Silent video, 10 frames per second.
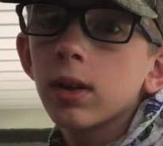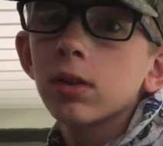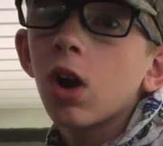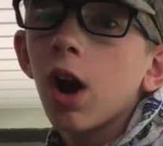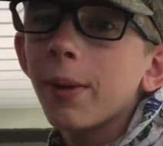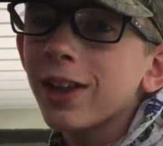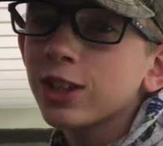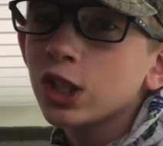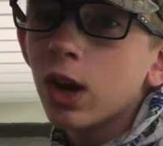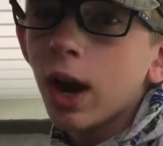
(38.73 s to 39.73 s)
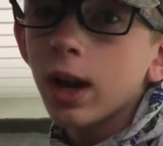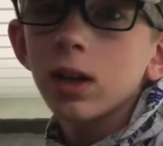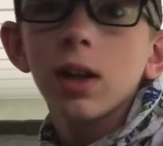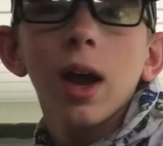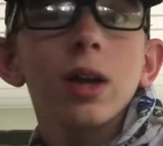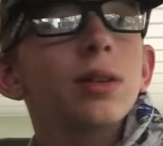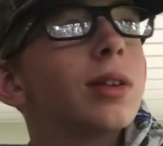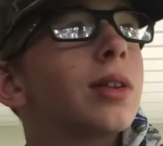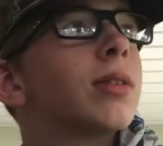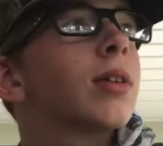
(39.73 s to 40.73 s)
Sorry about the train that
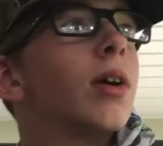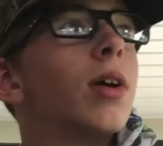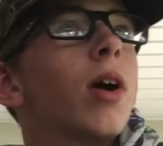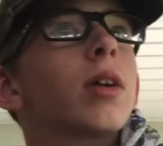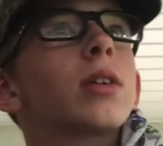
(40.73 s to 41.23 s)
all